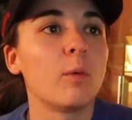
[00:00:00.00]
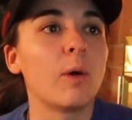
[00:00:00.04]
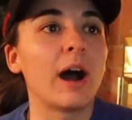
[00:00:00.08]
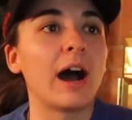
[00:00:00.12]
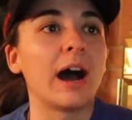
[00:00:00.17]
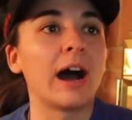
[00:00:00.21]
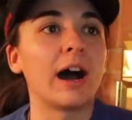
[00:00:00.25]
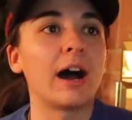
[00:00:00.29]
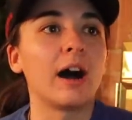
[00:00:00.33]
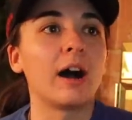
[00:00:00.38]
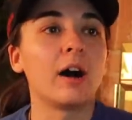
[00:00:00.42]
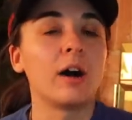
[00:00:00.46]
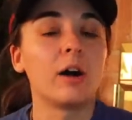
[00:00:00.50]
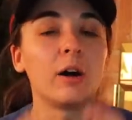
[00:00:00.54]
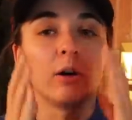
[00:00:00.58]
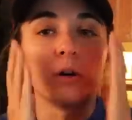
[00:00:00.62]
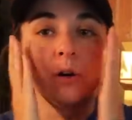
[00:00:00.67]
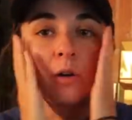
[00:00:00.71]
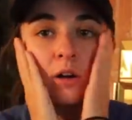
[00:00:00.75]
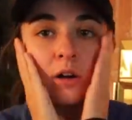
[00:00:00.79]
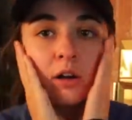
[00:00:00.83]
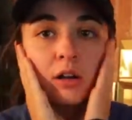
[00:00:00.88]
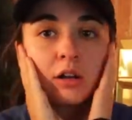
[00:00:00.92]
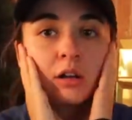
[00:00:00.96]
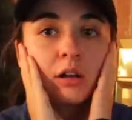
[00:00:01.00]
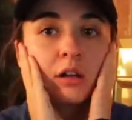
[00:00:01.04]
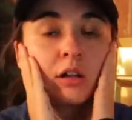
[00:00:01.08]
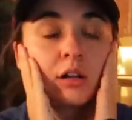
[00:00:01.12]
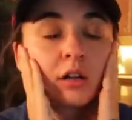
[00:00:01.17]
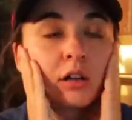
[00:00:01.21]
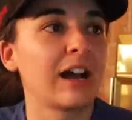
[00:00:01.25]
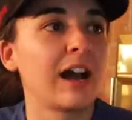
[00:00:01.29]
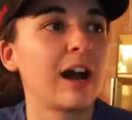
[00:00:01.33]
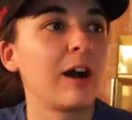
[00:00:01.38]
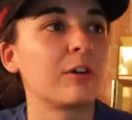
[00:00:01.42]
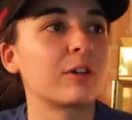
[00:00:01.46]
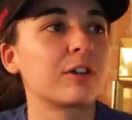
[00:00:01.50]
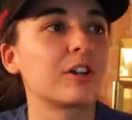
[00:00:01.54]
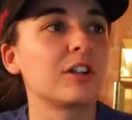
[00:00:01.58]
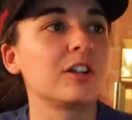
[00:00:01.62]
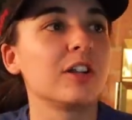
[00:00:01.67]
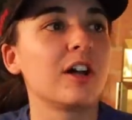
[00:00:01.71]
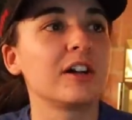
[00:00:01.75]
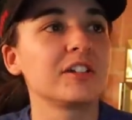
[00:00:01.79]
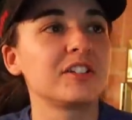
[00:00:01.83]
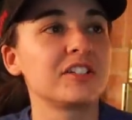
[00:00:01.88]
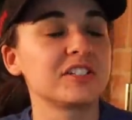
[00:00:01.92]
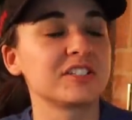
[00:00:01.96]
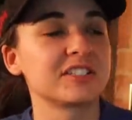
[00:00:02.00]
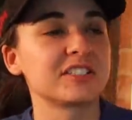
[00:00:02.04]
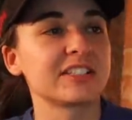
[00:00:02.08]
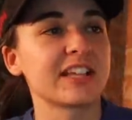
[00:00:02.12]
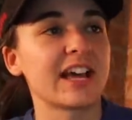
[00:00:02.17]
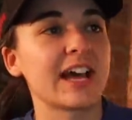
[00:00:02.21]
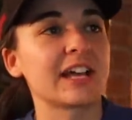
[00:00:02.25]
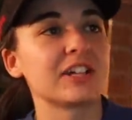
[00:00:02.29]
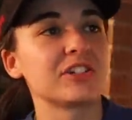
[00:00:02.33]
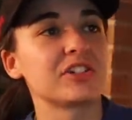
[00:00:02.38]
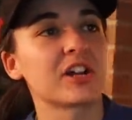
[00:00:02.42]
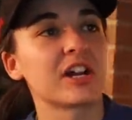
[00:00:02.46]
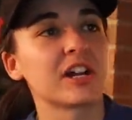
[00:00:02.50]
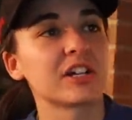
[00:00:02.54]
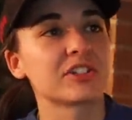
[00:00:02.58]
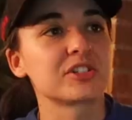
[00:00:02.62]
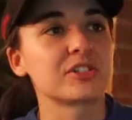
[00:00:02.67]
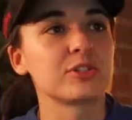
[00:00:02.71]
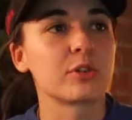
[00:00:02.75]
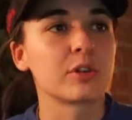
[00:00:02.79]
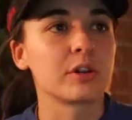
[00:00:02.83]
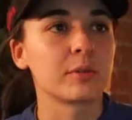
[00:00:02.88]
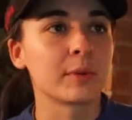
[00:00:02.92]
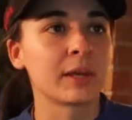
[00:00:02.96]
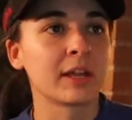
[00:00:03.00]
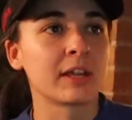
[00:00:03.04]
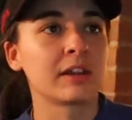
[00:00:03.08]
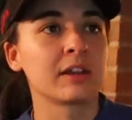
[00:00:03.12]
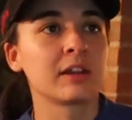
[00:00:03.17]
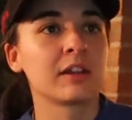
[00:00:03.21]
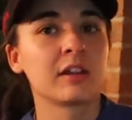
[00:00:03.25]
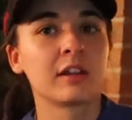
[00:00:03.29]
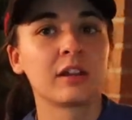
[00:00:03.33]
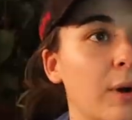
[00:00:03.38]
Wow. Man. How clutch is that, Josh Norman?